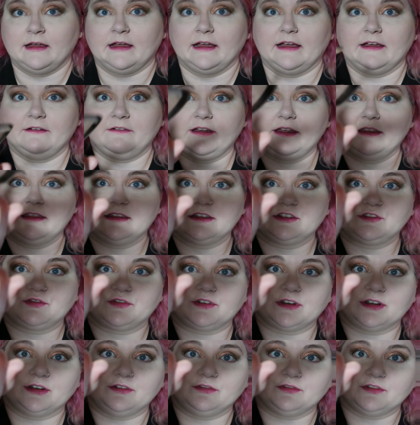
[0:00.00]
I've had this
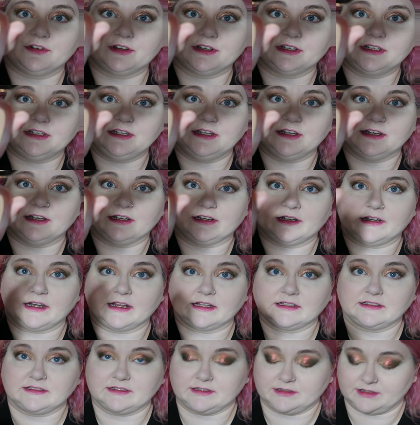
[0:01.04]
for over a year and I
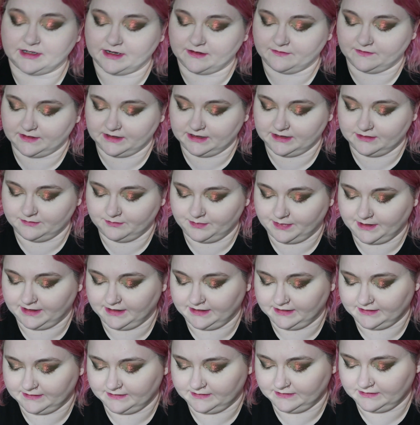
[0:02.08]
still haven't hit
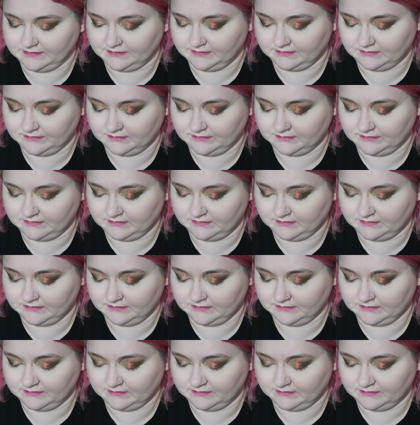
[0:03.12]
pan.